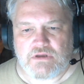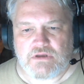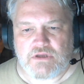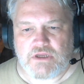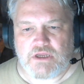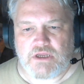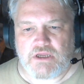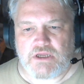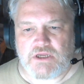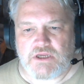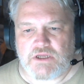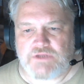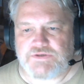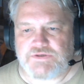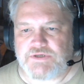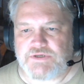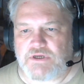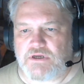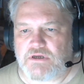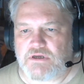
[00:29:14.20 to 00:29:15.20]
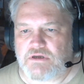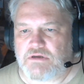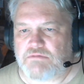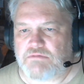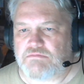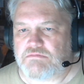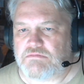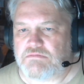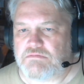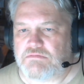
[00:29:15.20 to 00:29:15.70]
And
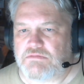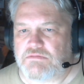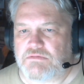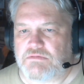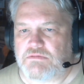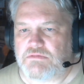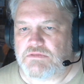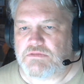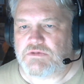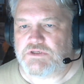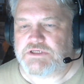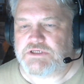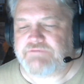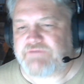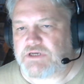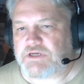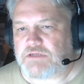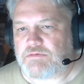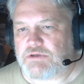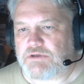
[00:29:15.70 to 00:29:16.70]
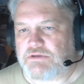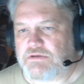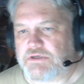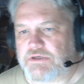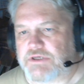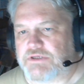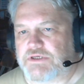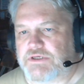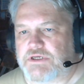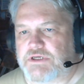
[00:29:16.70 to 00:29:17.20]
it's available
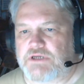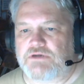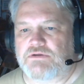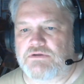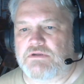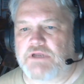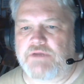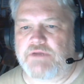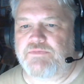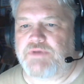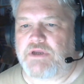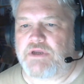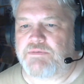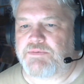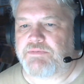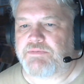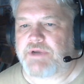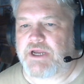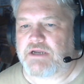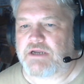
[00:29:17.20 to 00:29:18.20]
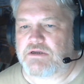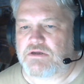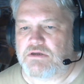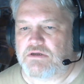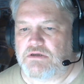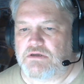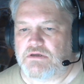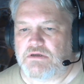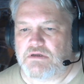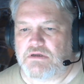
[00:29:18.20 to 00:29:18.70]
in Kindle and paperback.
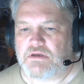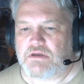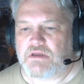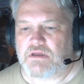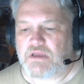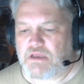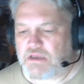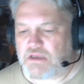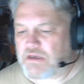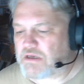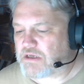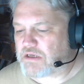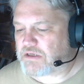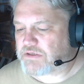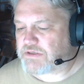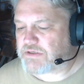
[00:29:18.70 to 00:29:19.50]
And